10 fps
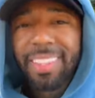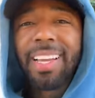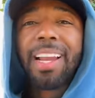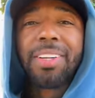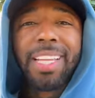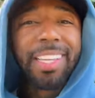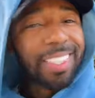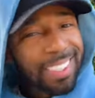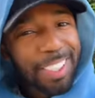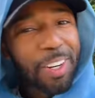And I was like,
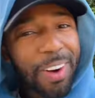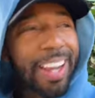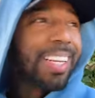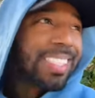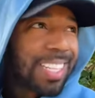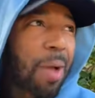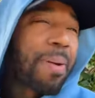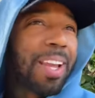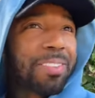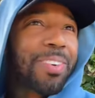you're right, it's not
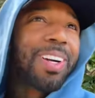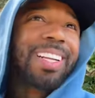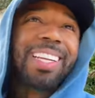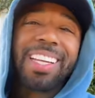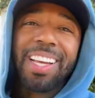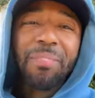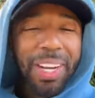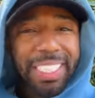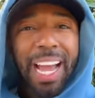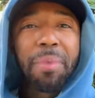paying for it
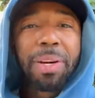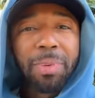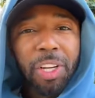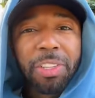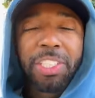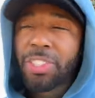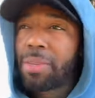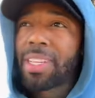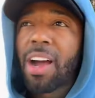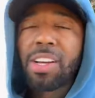because I had pretty much other
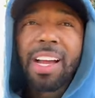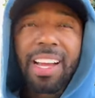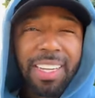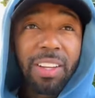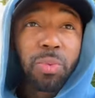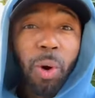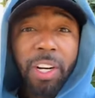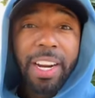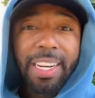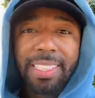streams that I, that I was
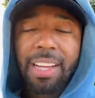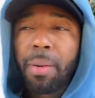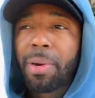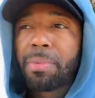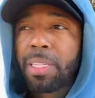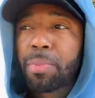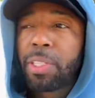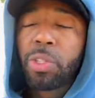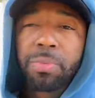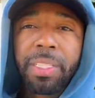working on at the time that pretty much
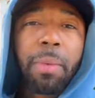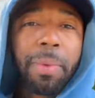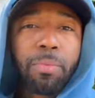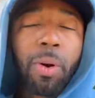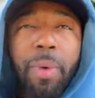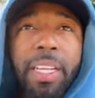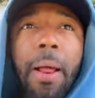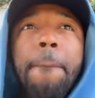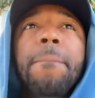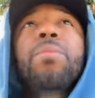produced me a bit more money.
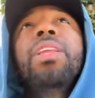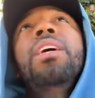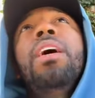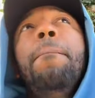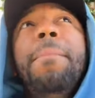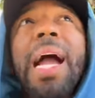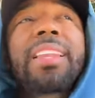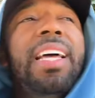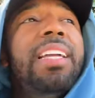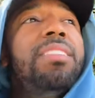
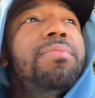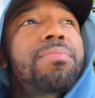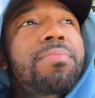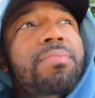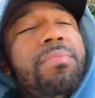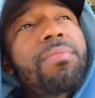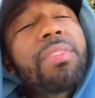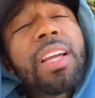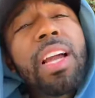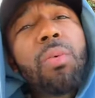Back then,
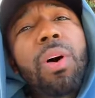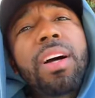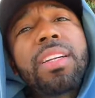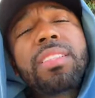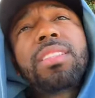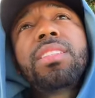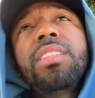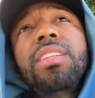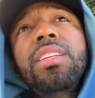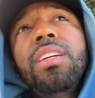it was
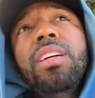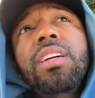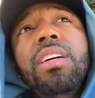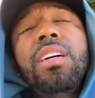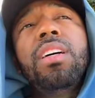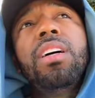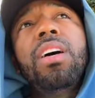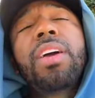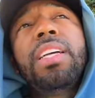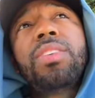
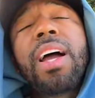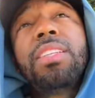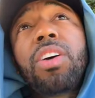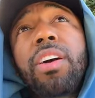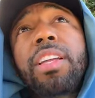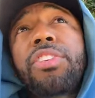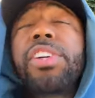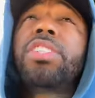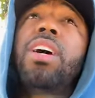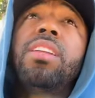okay. So I had Target three
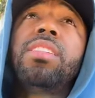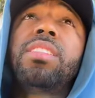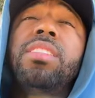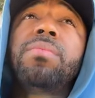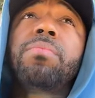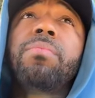hundred dollars.